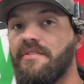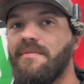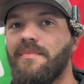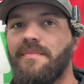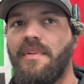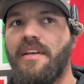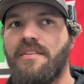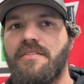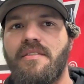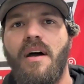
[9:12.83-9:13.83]
some
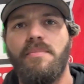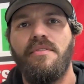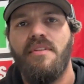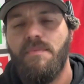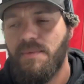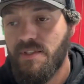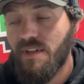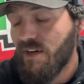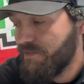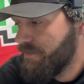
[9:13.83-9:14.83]
like stop slip
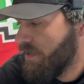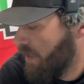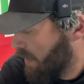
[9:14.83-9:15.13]
stuff.